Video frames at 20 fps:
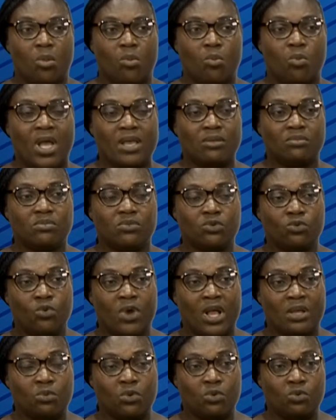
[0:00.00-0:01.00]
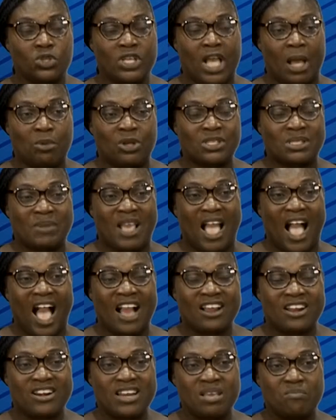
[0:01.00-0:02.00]
When there must be
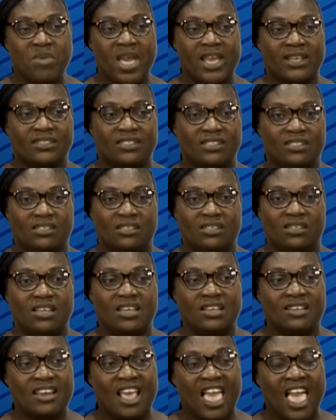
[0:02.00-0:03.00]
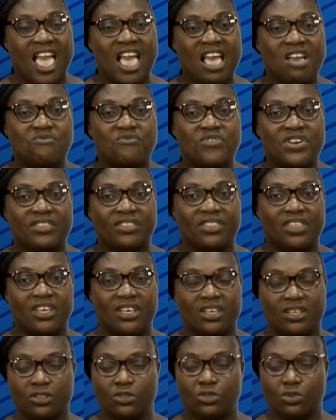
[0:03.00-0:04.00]
agreements in
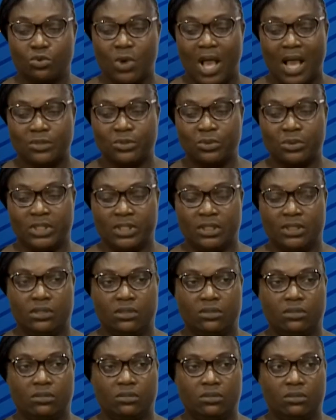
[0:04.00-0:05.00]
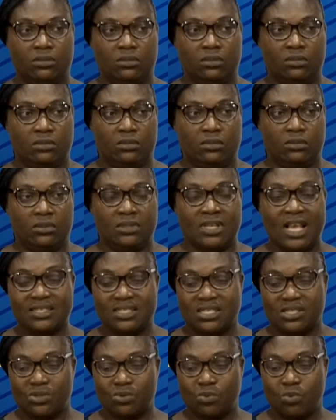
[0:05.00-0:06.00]
everything you are doing.
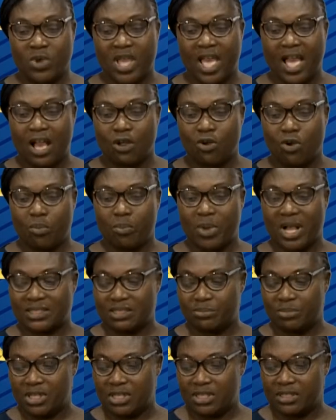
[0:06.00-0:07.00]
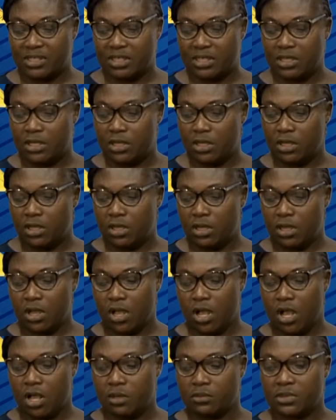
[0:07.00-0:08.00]
That is where compatibility
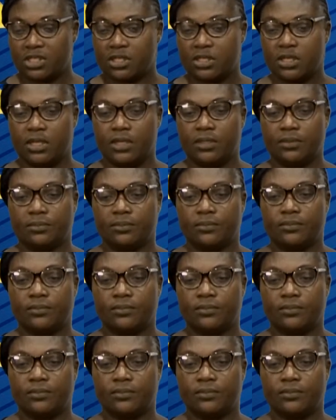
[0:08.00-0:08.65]
comes in.